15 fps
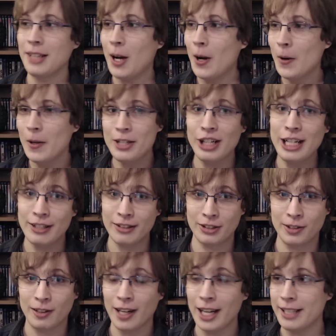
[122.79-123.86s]
holy Jesus
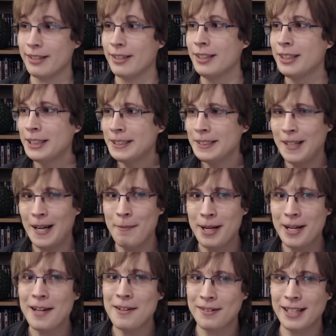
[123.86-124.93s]
Christ! I
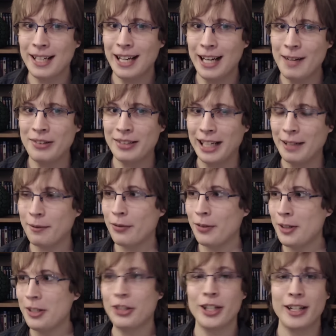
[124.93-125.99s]
mean, I've sat, I've sat
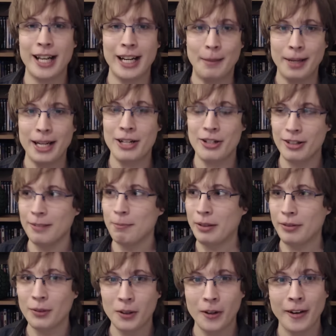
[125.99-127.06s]
through shonen animation
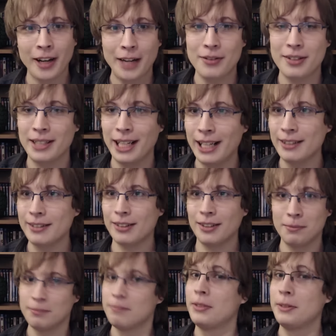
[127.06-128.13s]
before, and I've seen
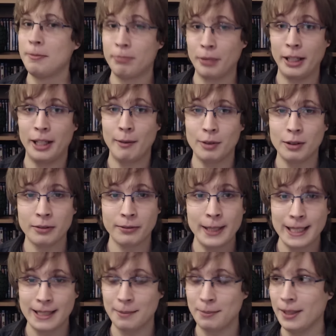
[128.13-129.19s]
some beautiful
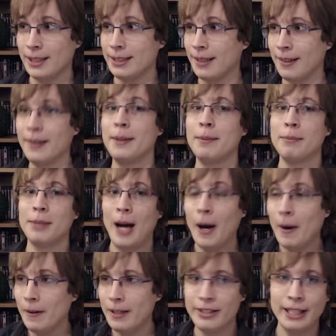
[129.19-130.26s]
things in my time, but
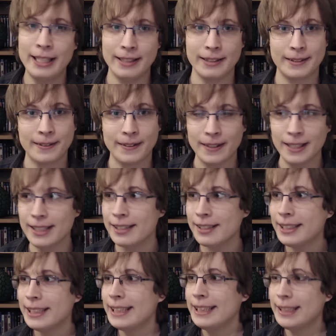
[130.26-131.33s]
holy Jesus Christ!
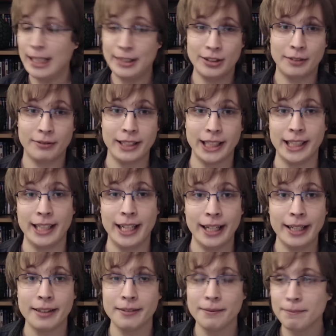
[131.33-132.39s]
I took the freaking
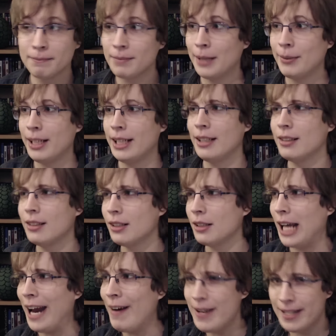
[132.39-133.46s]
cake. I mean,
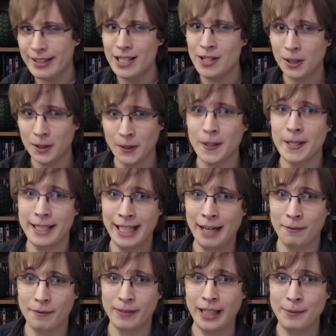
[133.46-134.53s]
every single
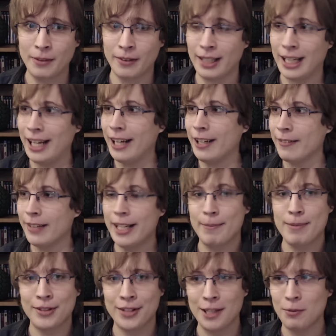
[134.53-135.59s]
goddamn frame of that of that
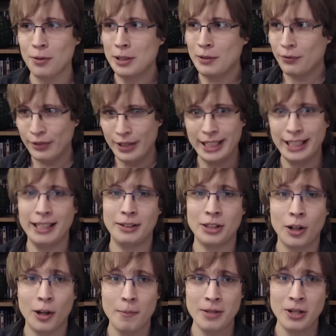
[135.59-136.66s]
episode was freaking
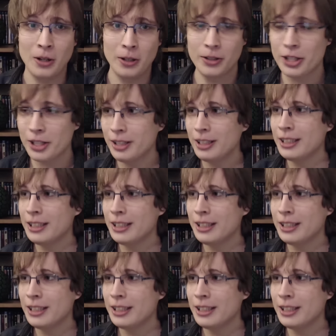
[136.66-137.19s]
top notch